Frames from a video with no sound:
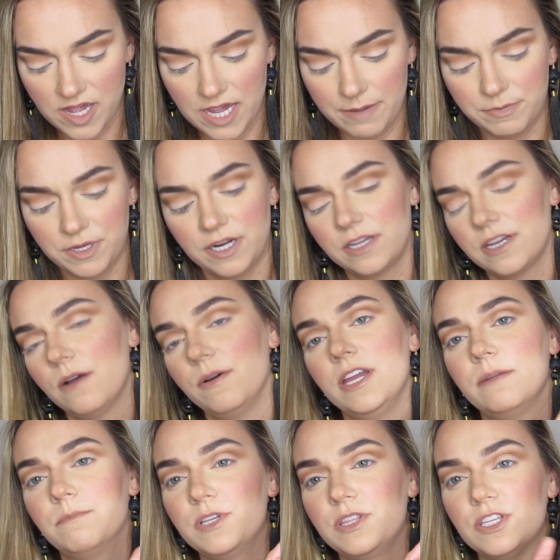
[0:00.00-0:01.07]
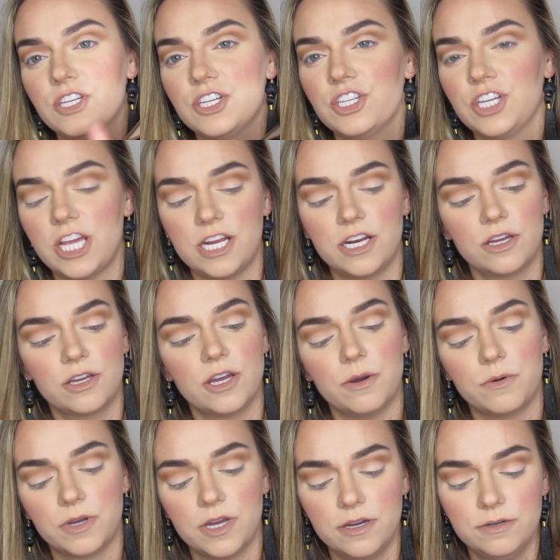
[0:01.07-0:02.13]
I'm gonna go in with the shade
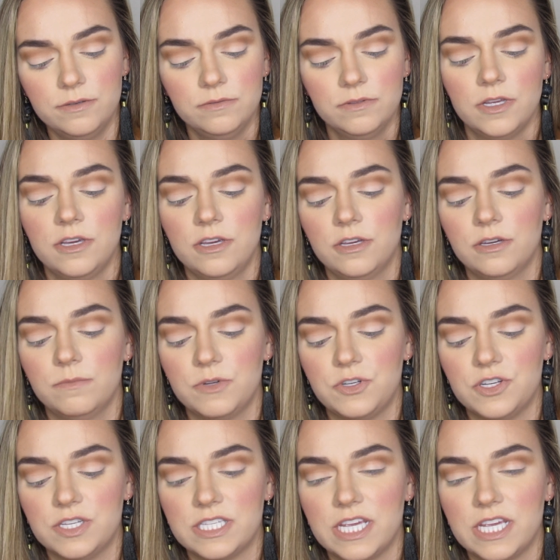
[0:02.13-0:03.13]
Cocoa, which is